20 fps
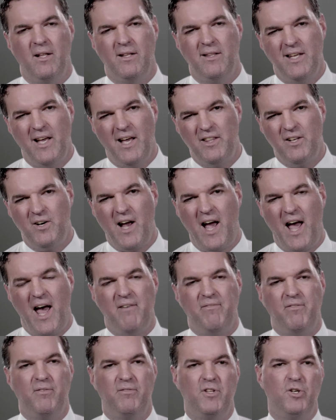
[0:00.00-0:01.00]
The other
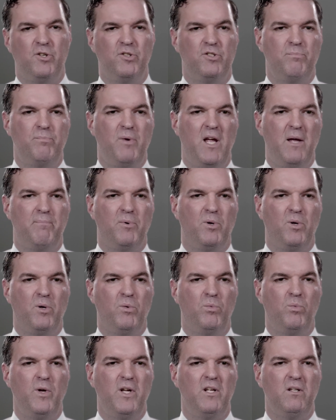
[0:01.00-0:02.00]
half of those
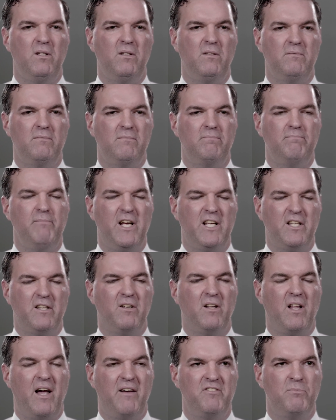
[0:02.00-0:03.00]
people will make
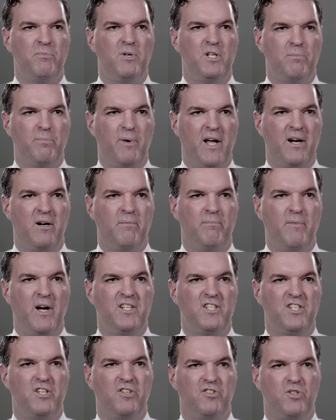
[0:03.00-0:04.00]
their lives much better,
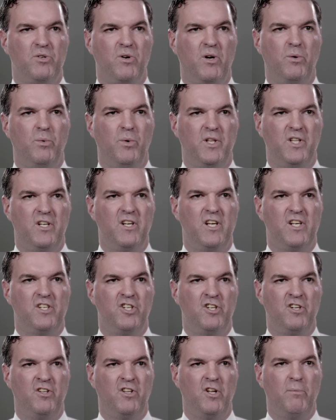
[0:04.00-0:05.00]
might still struggle with
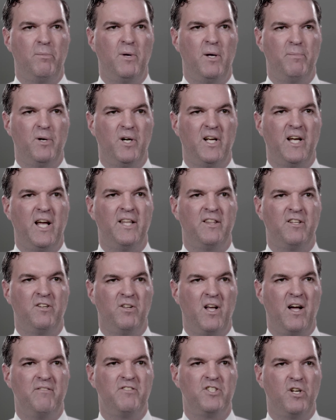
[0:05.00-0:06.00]
addiction a little bit, but again, their
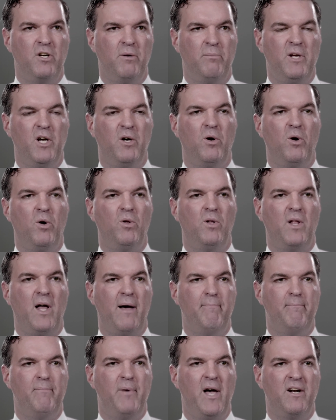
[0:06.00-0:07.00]
lives are gonna be a whole
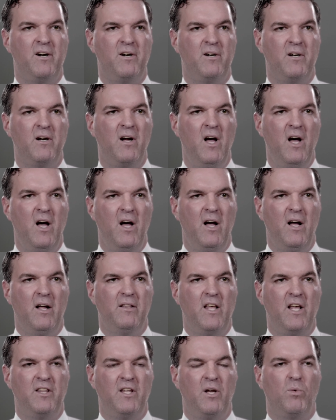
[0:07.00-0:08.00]
lot better
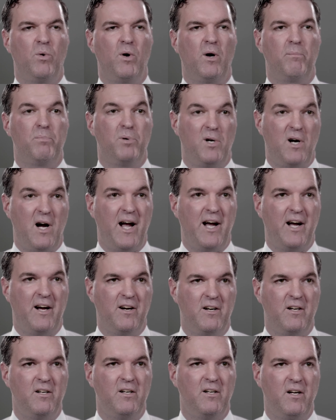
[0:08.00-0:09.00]
than they were
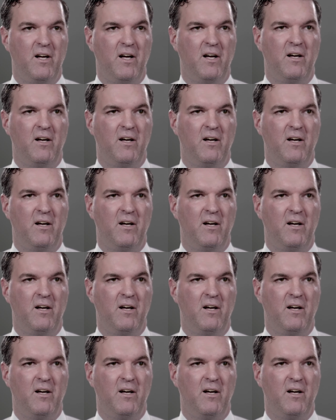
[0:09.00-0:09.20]
prior